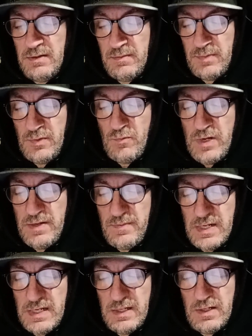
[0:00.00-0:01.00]
but wait a
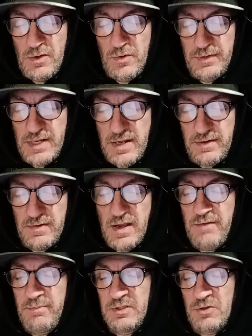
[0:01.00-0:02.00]
minute, hold on,
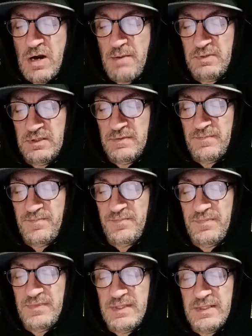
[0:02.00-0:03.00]
I've been trapped.
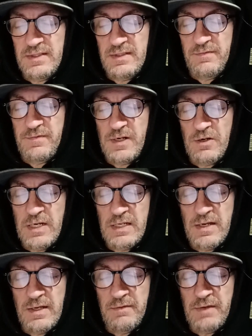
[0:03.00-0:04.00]
This is the very
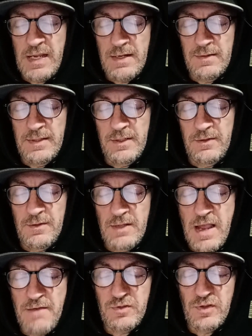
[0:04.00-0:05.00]
kind of analytical,
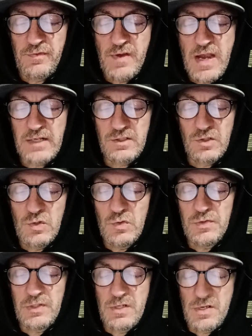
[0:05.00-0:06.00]
after-the-fact
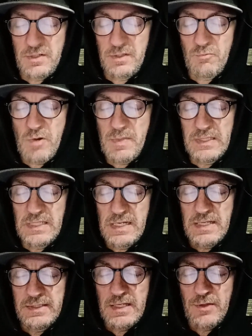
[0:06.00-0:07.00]
goose gunk the Remington
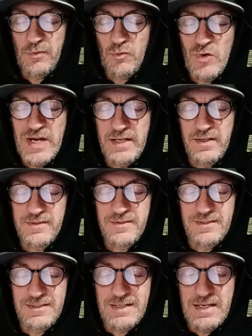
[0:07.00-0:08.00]
SL3 cuts
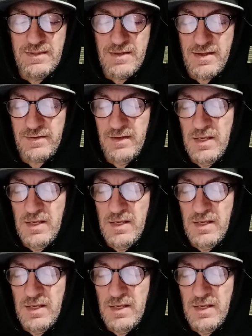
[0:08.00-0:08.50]
its teeth on.